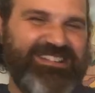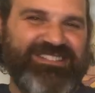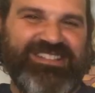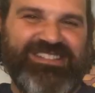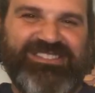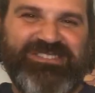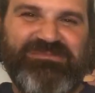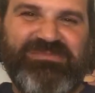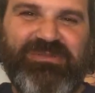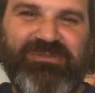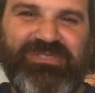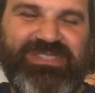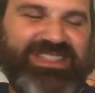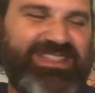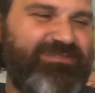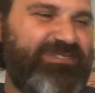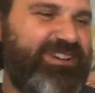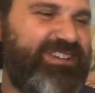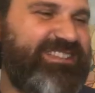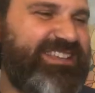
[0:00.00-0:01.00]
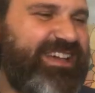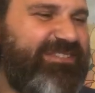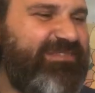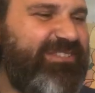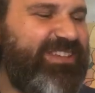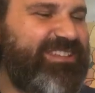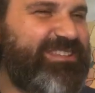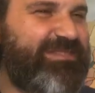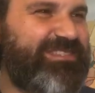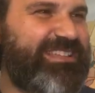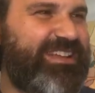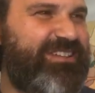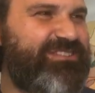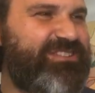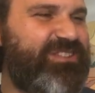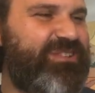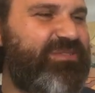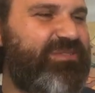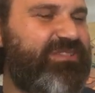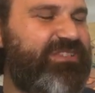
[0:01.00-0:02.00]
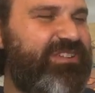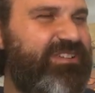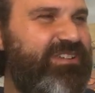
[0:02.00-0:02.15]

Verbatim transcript: see what people think that was. I feel like something's out of tune.